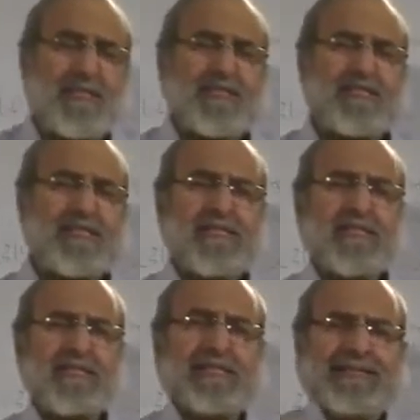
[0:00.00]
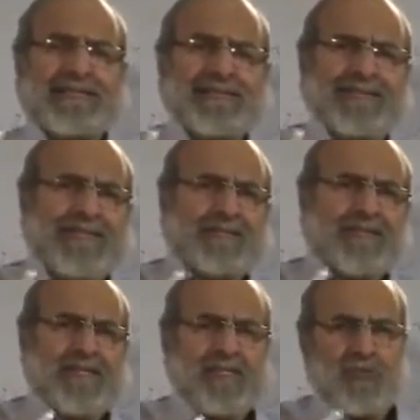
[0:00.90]
case,
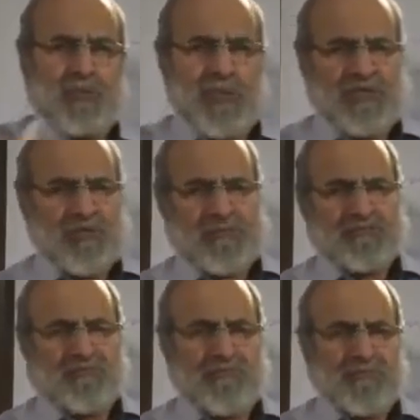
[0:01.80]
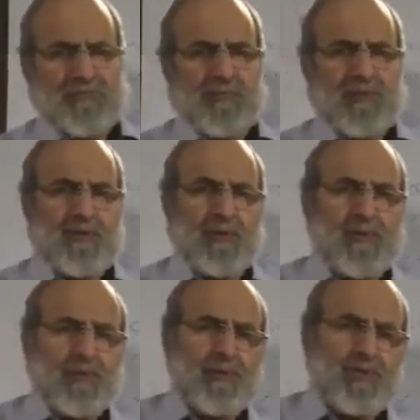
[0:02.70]
give an expression
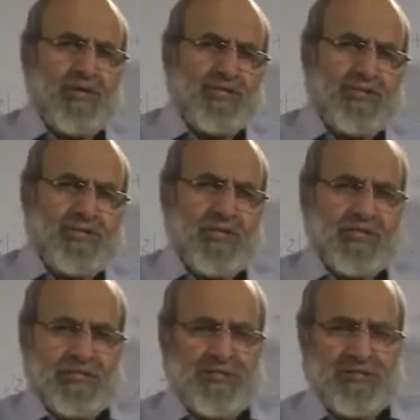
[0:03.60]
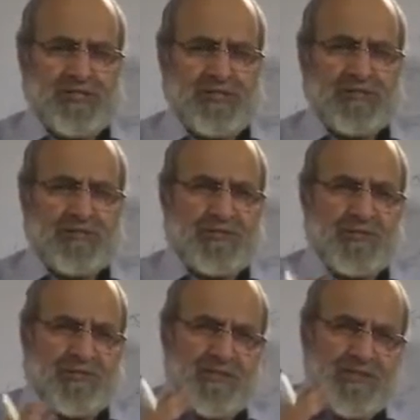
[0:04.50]
which is
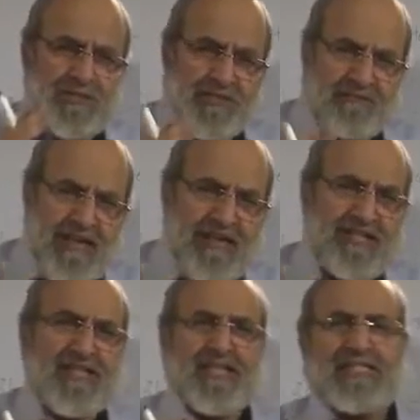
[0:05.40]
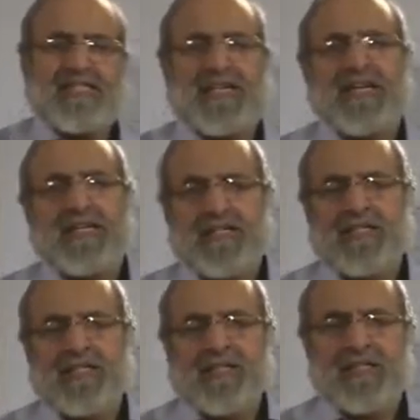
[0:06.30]
conveying the
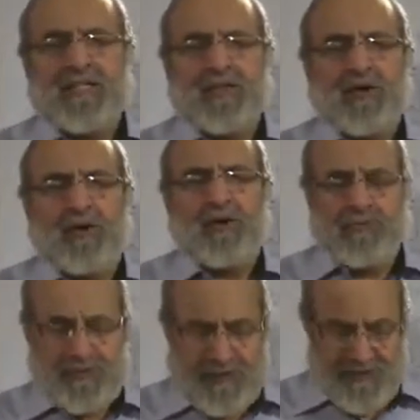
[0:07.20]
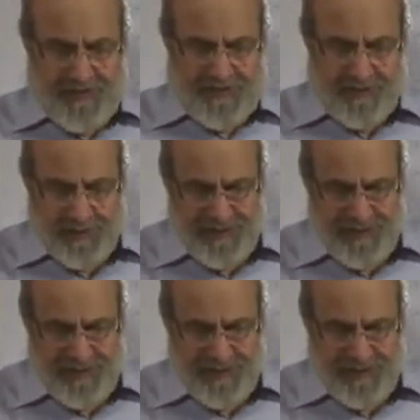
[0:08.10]
understanding of the